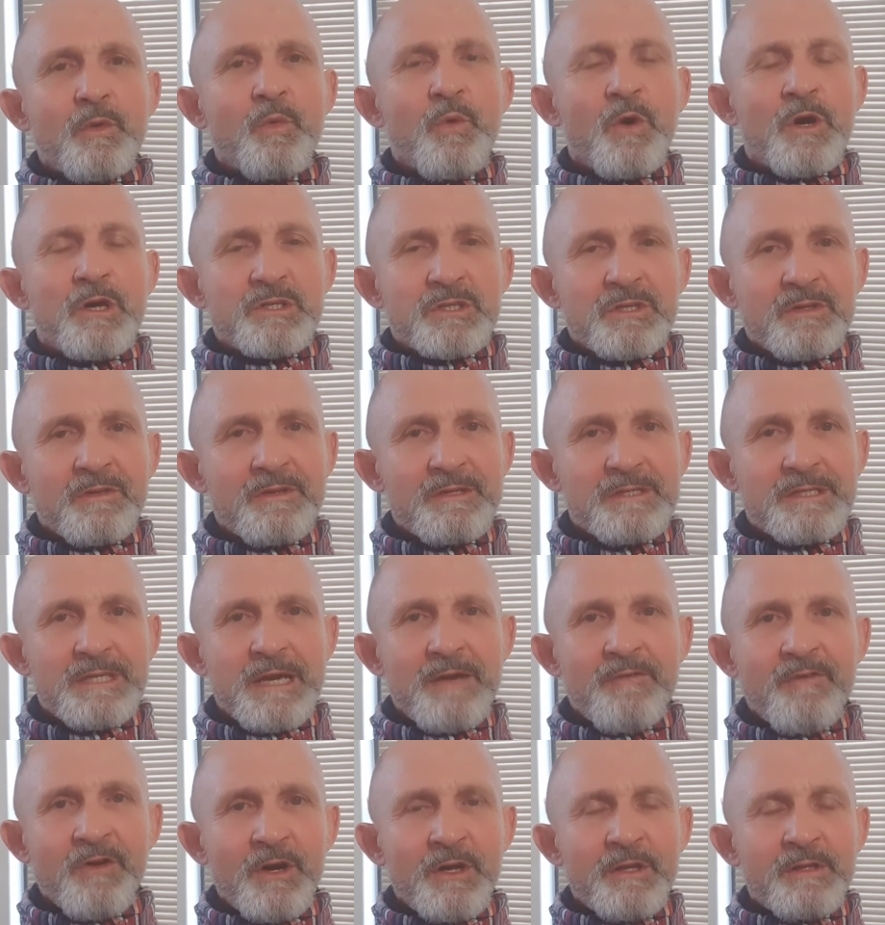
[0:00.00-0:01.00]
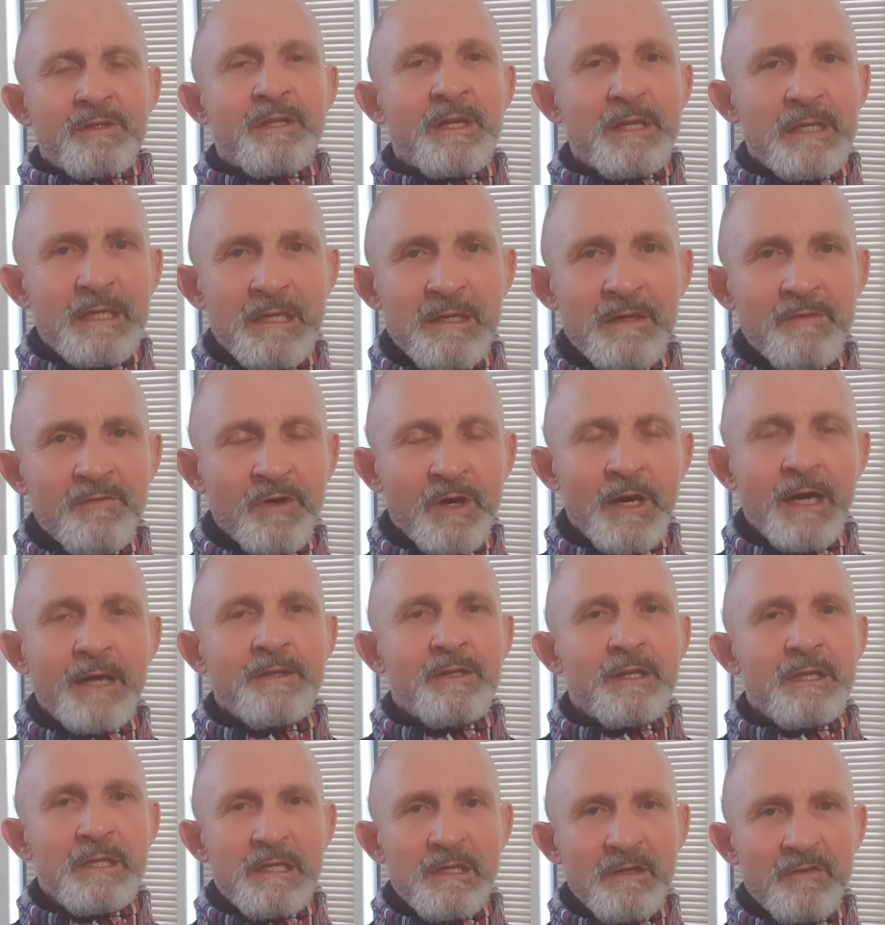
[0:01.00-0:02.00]
works of the devil and the evil
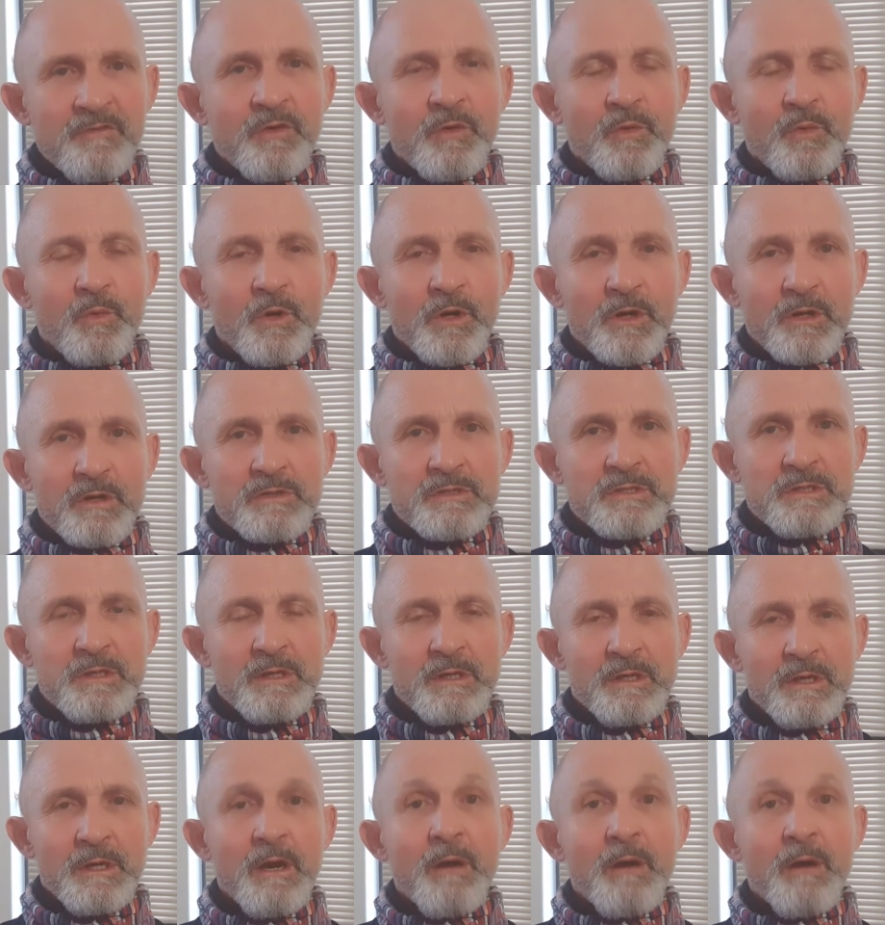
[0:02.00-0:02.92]
and the evil works,